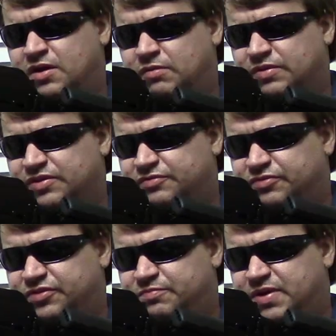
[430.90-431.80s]
While this
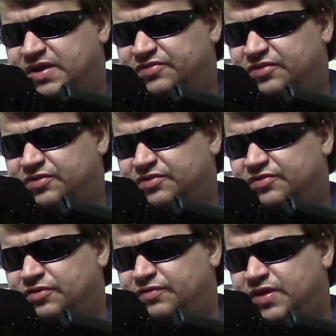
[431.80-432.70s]
one's based on the
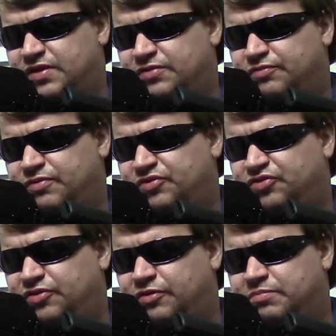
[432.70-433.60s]
Soviet or
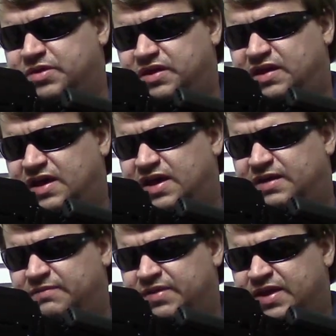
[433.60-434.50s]
Russian
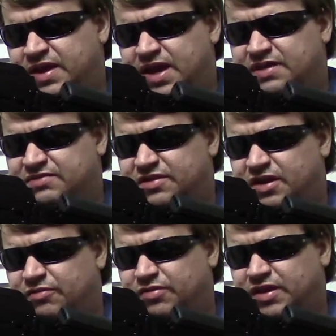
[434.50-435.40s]
RPK, it's
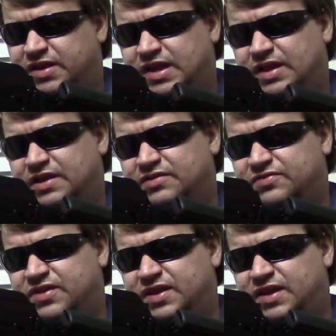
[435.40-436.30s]
not really
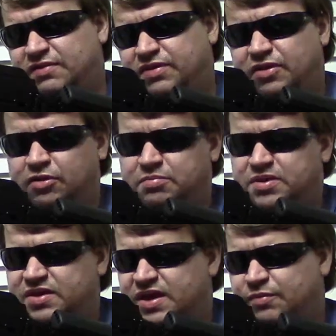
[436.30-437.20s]
analogous to any of the
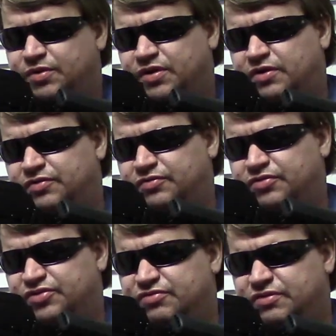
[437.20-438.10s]
RPK 100
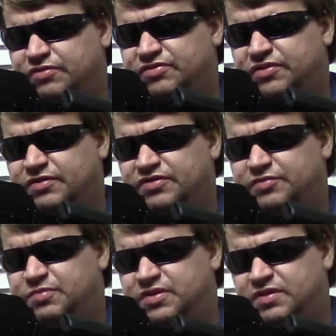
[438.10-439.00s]
or 200 series,
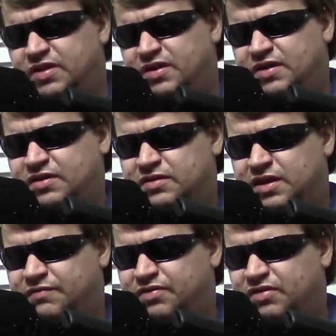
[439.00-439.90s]
but
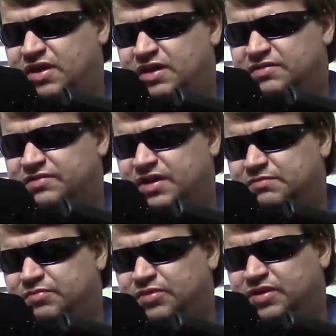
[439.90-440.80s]
nevertheless, I
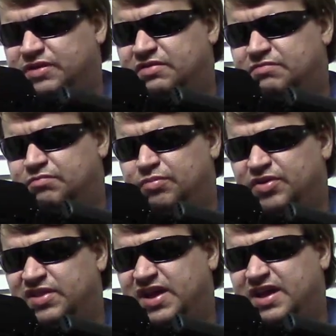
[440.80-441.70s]
really
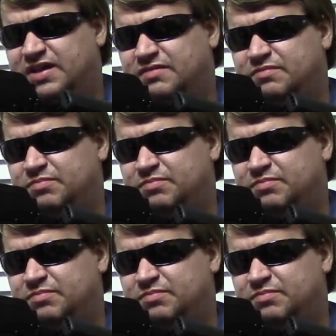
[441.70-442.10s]
like it